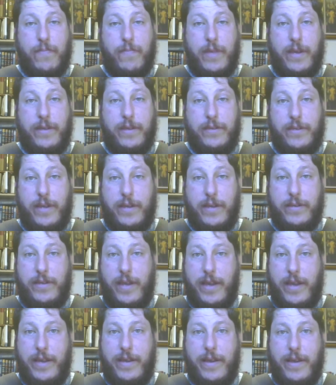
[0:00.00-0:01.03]
He says,
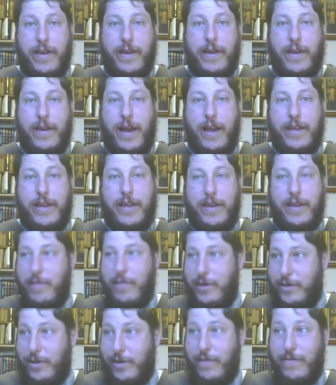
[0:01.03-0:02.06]
Hey, I can get
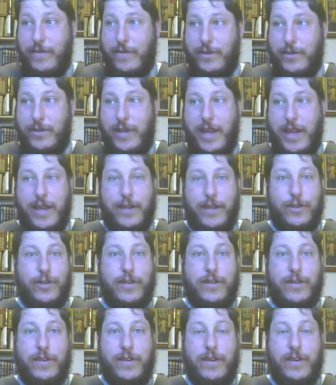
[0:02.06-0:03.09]
myself on the stage
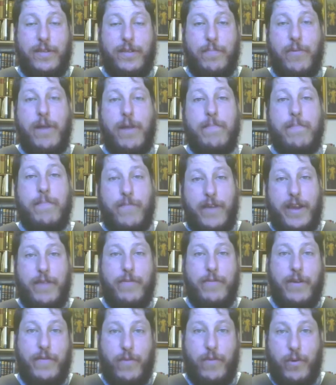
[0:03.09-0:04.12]
because the problem for
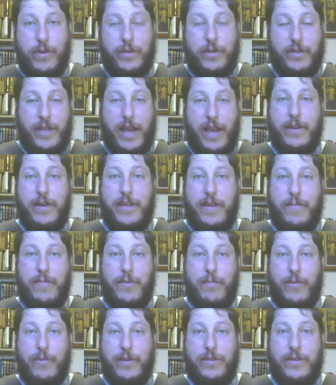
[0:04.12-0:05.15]
Henry, of course, is how to keep
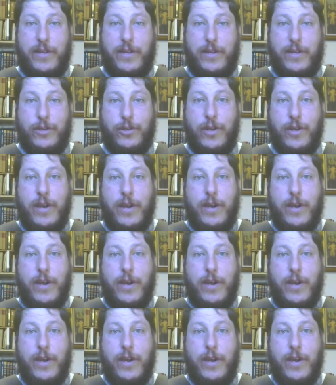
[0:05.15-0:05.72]
the prestige